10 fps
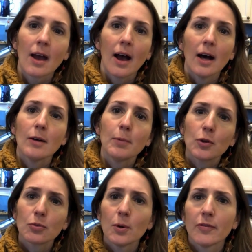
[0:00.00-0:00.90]
I'll
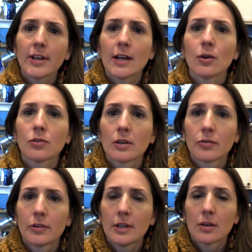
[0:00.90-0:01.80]
post more videos in the
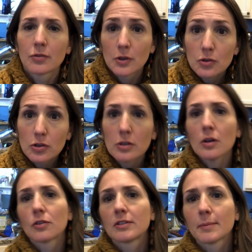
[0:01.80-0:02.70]
near future
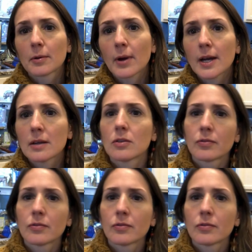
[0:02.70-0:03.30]
on steaming rice,